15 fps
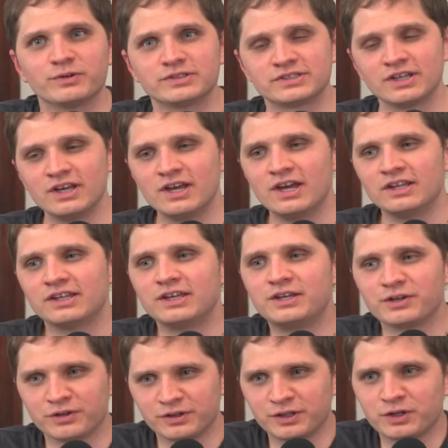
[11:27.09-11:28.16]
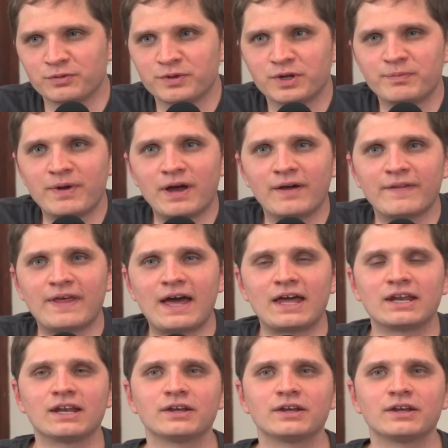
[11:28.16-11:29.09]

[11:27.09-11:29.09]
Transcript: was to hear a little bit about that.